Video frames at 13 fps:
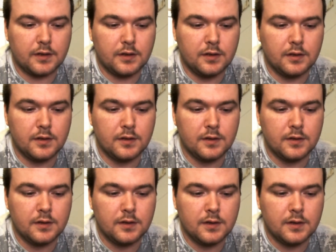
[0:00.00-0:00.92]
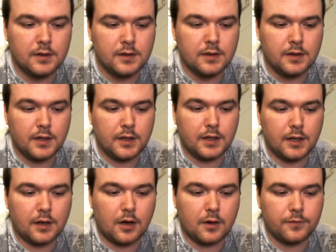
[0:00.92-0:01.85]
and get
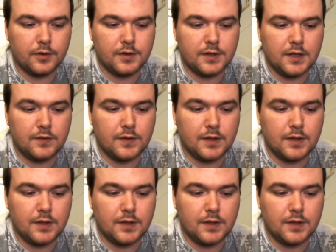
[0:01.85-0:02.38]
it off your teeth